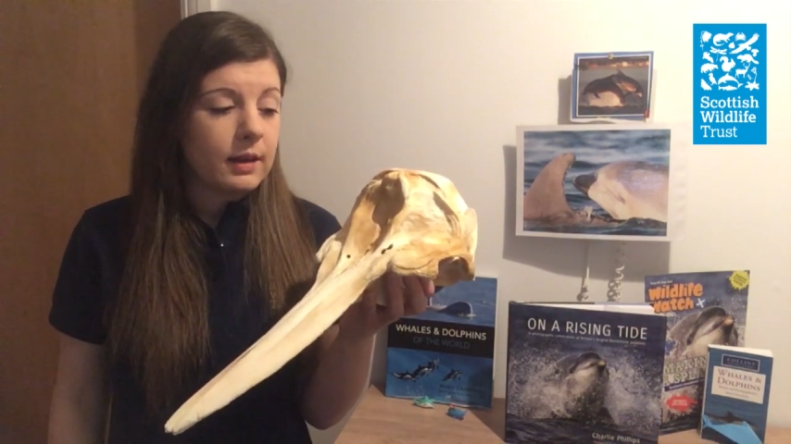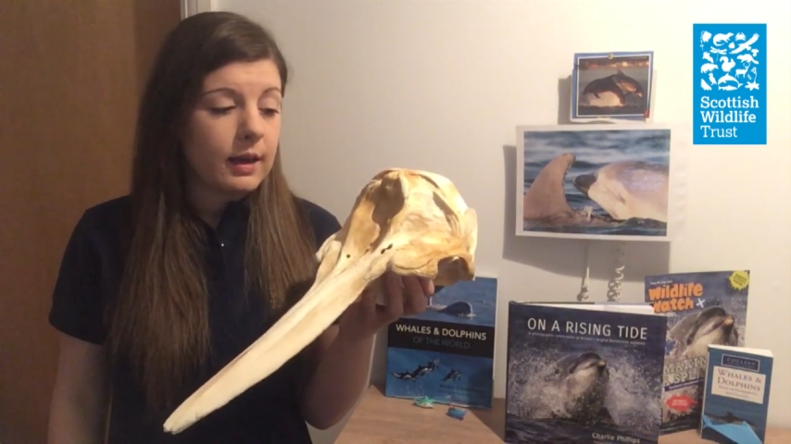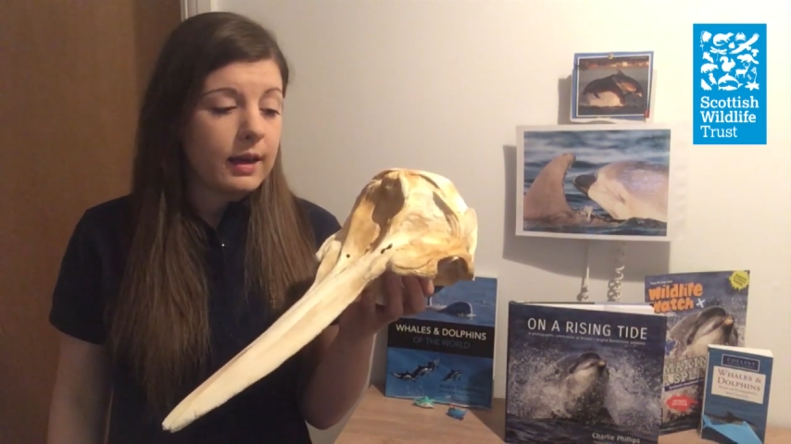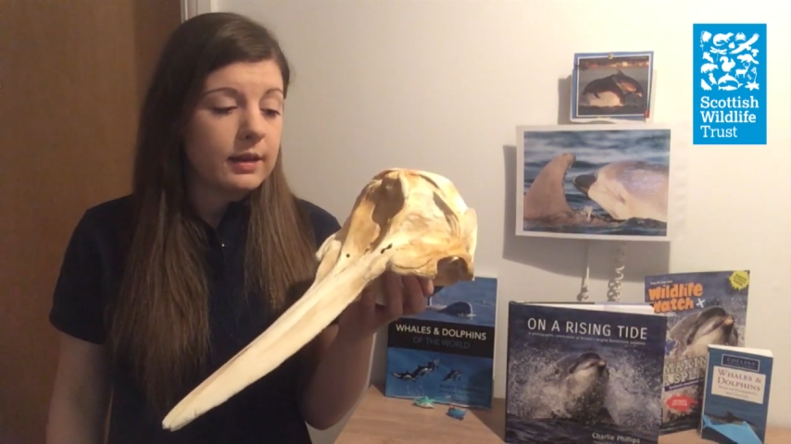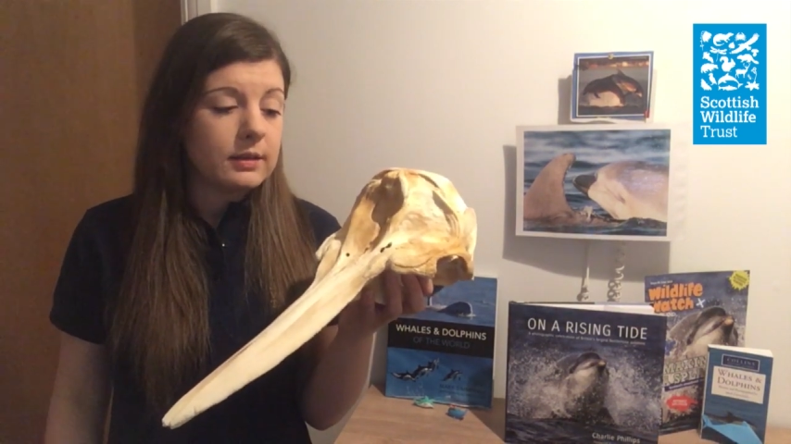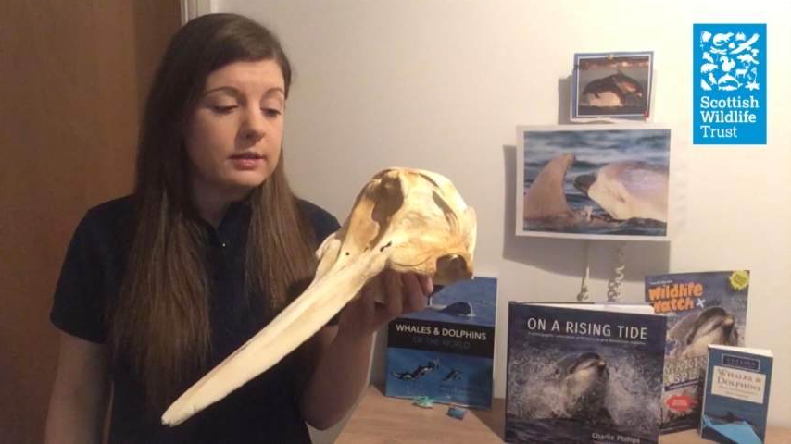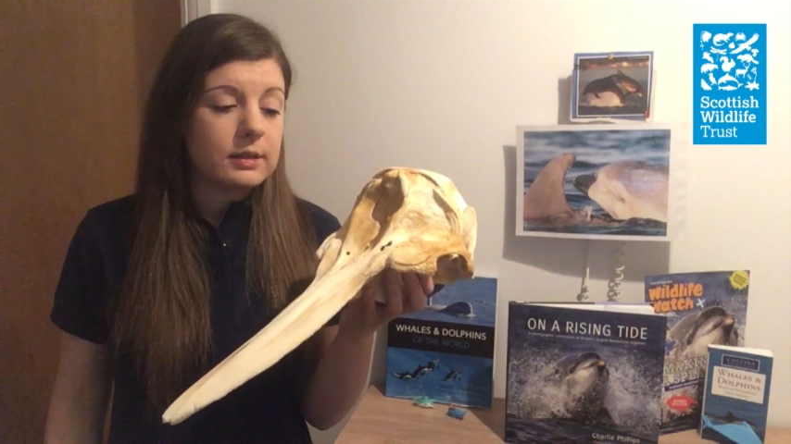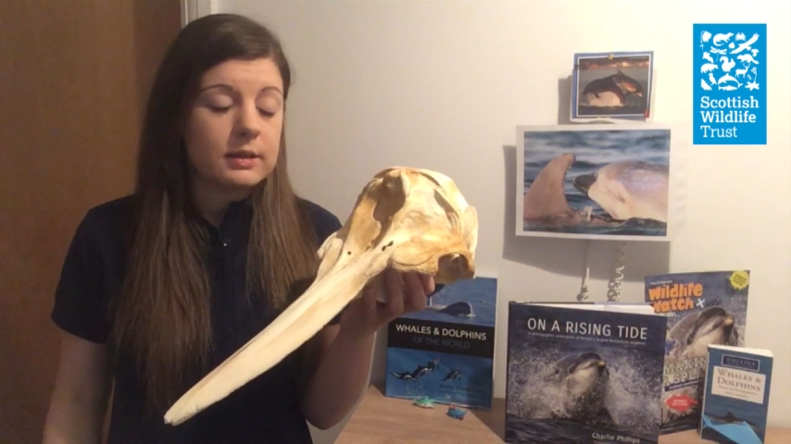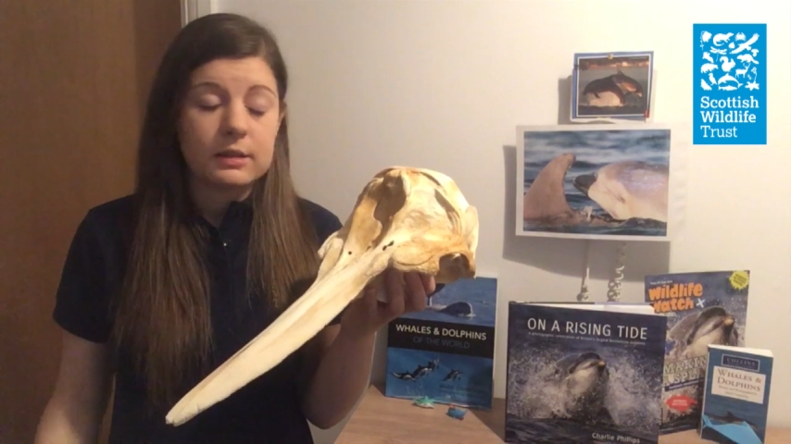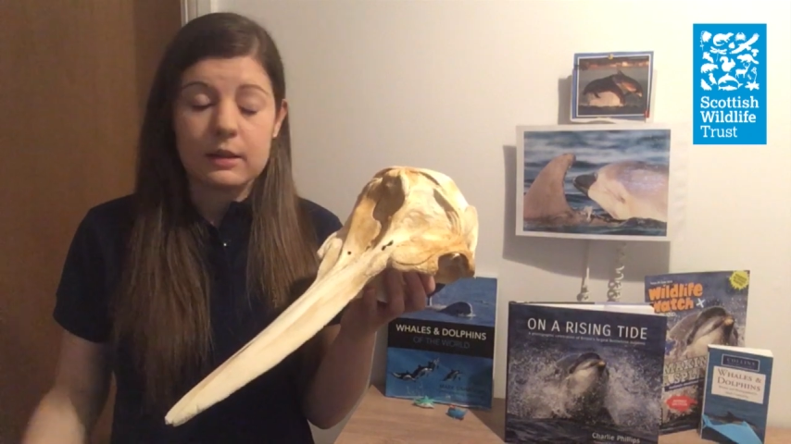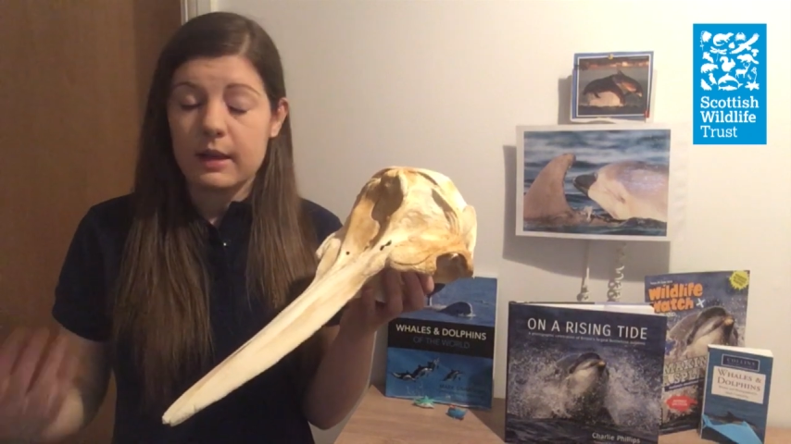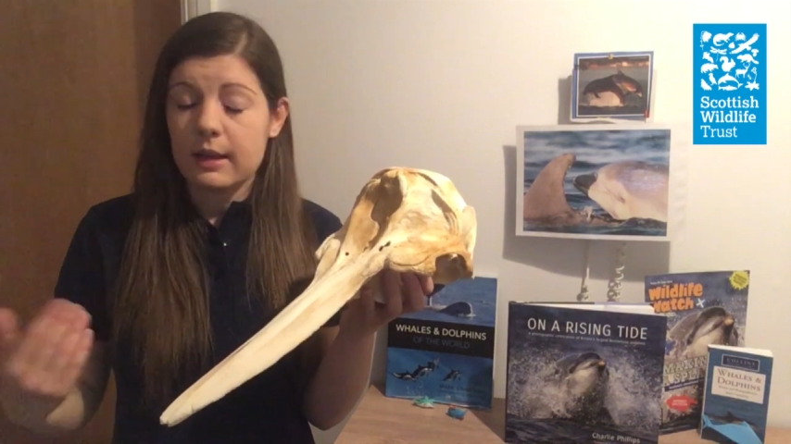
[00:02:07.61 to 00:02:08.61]
And
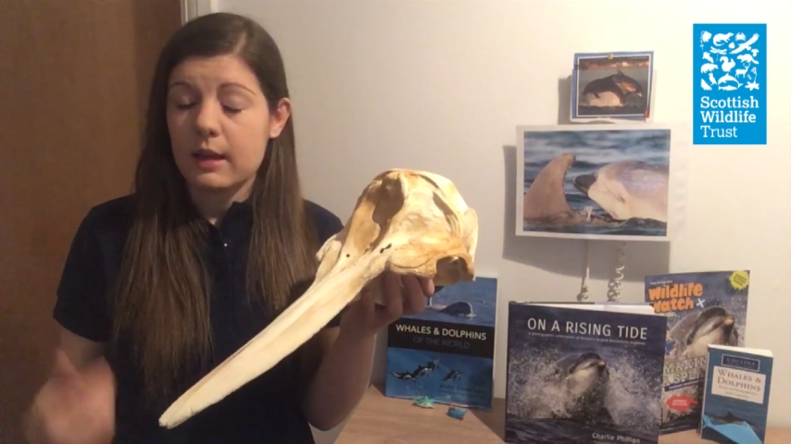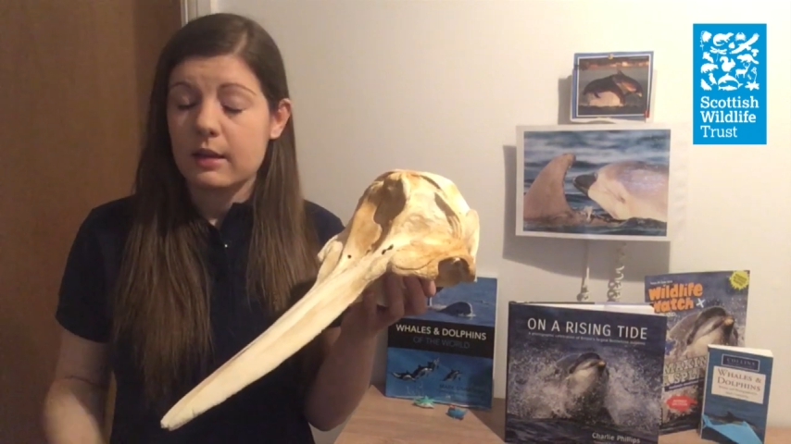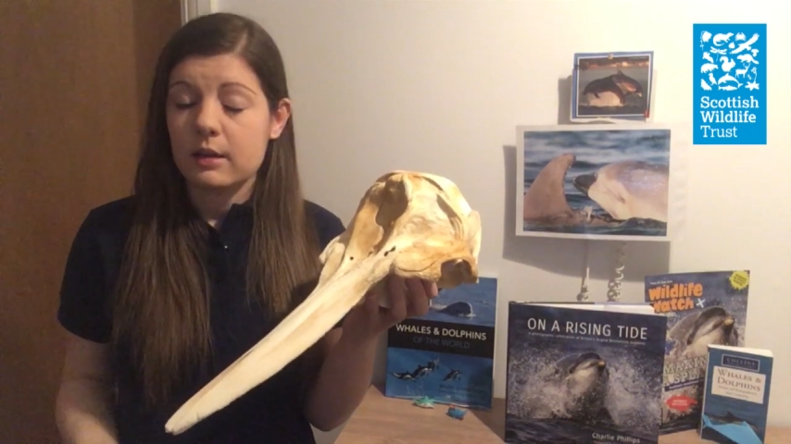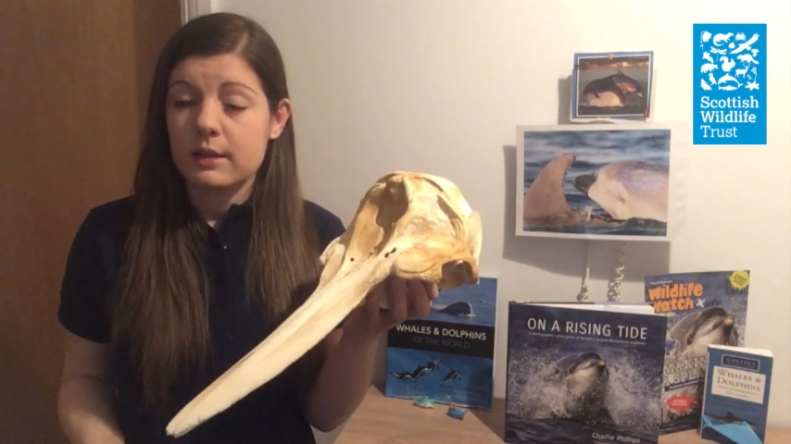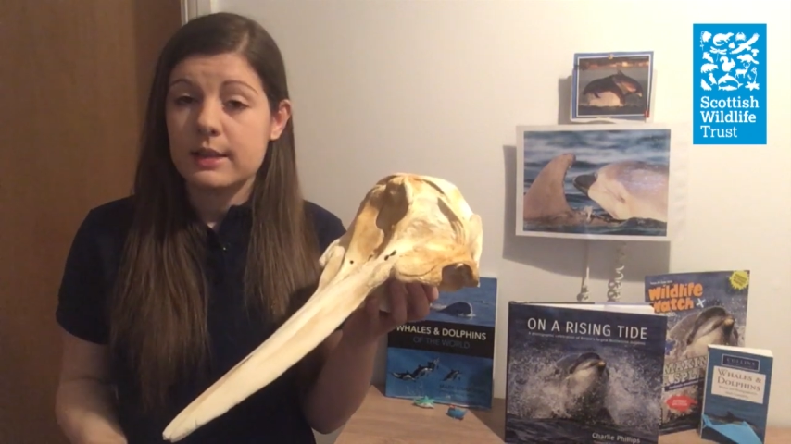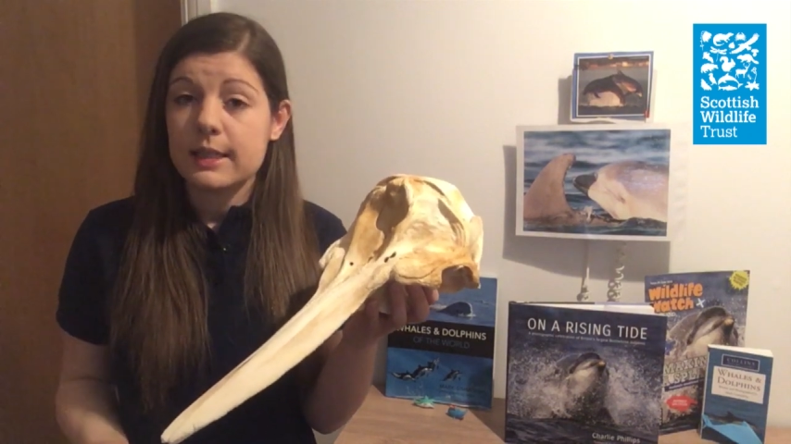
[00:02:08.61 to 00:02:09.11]
so they get a nice